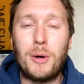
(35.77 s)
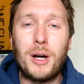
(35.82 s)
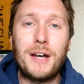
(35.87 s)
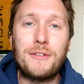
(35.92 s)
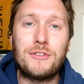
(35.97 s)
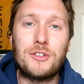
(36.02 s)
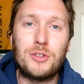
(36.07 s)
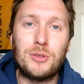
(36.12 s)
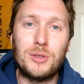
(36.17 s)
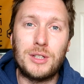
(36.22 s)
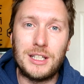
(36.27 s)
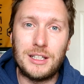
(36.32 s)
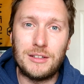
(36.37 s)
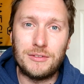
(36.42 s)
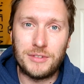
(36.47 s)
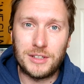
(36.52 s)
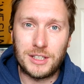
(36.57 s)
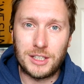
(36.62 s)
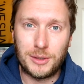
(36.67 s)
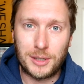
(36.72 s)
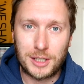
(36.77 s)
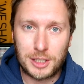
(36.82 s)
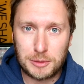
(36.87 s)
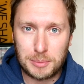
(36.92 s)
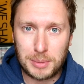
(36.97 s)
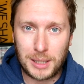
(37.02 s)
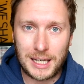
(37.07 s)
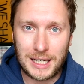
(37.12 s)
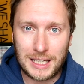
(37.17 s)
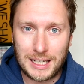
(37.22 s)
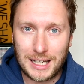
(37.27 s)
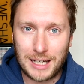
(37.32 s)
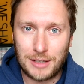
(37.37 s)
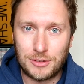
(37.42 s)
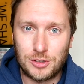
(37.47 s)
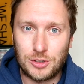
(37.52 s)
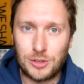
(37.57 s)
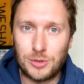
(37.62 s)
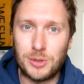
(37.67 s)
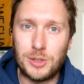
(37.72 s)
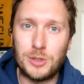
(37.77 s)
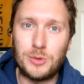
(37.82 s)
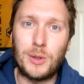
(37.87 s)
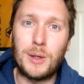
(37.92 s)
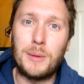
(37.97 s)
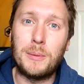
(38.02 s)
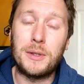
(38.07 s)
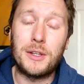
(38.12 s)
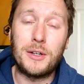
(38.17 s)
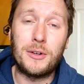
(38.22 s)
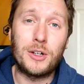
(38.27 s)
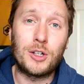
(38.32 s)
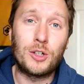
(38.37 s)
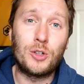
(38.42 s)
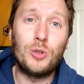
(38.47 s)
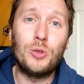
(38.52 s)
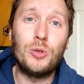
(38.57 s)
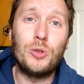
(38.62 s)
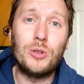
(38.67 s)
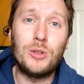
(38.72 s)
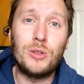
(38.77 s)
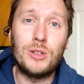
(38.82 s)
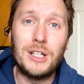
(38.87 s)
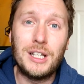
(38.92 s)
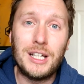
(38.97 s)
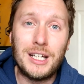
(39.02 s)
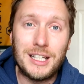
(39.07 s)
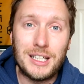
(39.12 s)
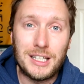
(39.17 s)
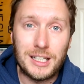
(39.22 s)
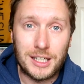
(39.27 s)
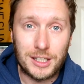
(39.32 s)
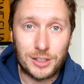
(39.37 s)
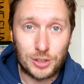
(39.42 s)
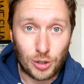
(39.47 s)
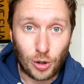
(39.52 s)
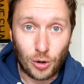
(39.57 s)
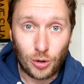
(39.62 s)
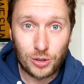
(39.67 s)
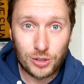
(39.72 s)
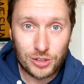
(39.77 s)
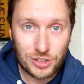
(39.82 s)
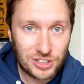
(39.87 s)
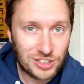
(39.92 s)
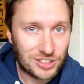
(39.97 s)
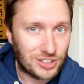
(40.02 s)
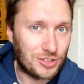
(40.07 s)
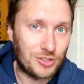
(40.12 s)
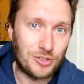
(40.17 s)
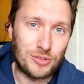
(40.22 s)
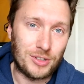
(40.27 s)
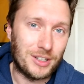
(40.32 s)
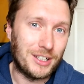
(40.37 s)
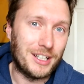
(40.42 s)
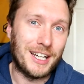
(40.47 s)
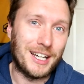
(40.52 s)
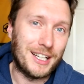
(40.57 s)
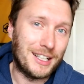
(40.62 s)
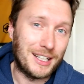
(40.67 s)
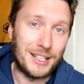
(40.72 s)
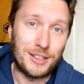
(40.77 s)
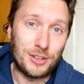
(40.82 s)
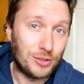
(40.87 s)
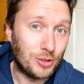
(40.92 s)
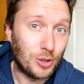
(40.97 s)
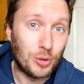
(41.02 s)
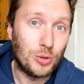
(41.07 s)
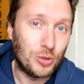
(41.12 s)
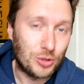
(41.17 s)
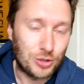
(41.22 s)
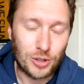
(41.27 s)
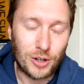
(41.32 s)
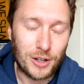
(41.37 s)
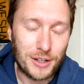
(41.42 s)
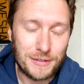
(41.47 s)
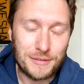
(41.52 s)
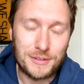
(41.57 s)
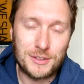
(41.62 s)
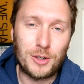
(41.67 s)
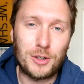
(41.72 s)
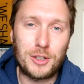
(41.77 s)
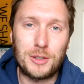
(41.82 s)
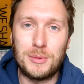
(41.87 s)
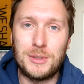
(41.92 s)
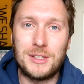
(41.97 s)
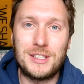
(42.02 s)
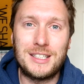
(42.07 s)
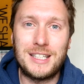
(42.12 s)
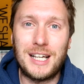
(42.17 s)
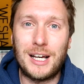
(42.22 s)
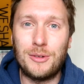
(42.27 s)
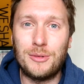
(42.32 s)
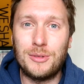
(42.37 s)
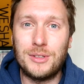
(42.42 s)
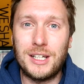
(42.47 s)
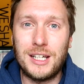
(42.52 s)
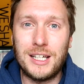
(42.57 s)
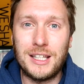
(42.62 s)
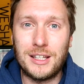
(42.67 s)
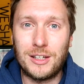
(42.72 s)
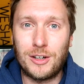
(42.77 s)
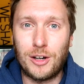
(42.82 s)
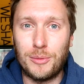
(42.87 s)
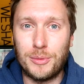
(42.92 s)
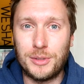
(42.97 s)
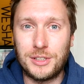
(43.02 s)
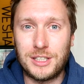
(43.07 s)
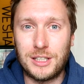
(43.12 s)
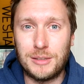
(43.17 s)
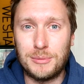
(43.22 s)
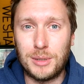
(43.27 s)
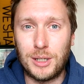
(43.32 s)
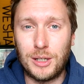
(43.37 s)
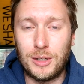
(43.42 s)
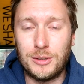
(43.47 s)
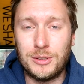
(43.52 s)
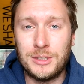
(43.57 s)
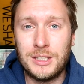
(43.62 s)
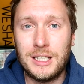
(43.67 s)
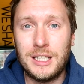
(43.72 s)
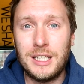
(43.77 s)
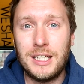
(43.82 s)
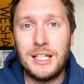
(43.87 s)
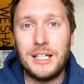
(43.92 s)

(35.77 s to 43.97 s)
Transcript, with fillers: I might have to do a little video explaining how to do it as well, but there are Google Docs uh, and Google Drive documents down in the comments down below.